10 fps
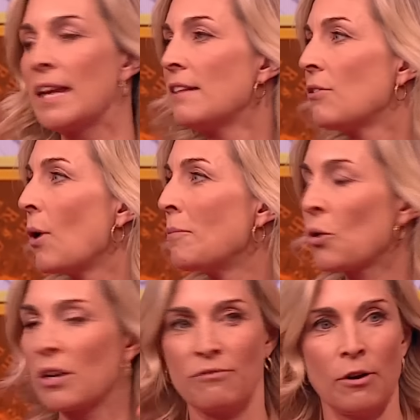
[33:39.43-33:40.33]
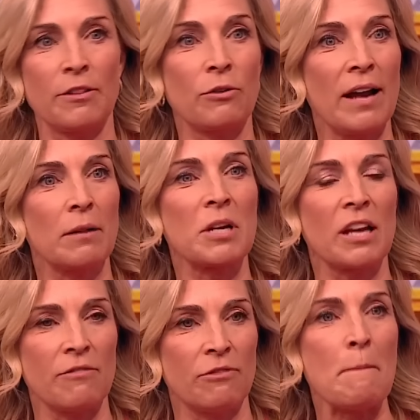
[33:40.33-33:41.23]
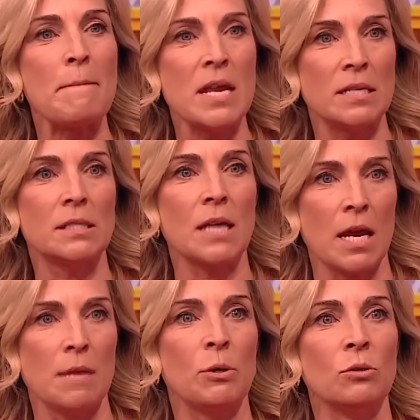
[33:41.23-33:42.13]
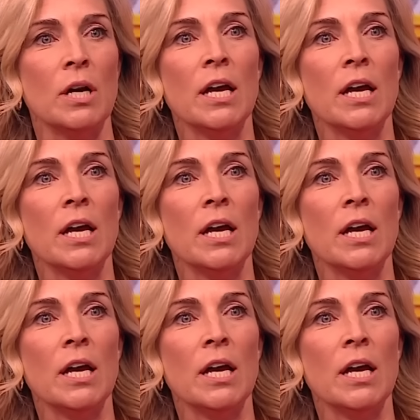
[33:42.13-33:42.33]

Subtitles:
and he thought, I'm not going to follow the crowd, I'm going to go for a mid-table